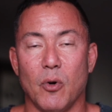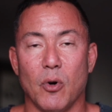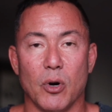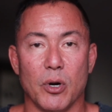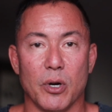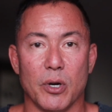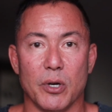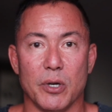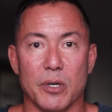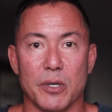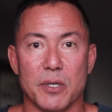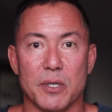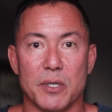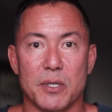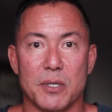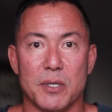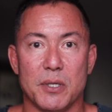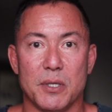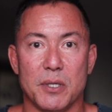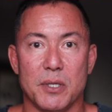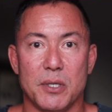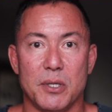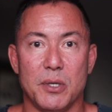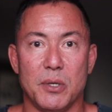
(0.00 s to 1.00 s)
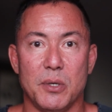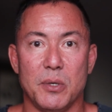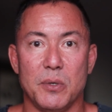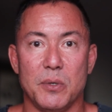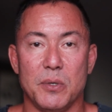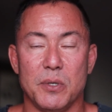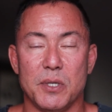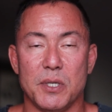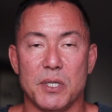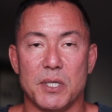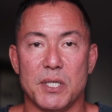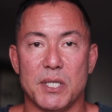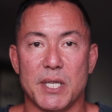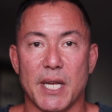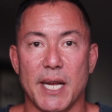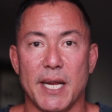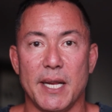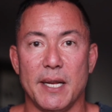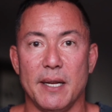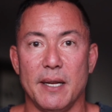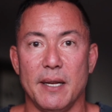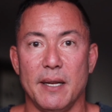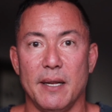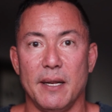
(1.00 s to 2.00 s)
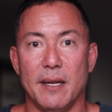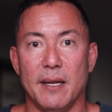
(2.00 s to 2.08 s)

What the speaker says: orders to cite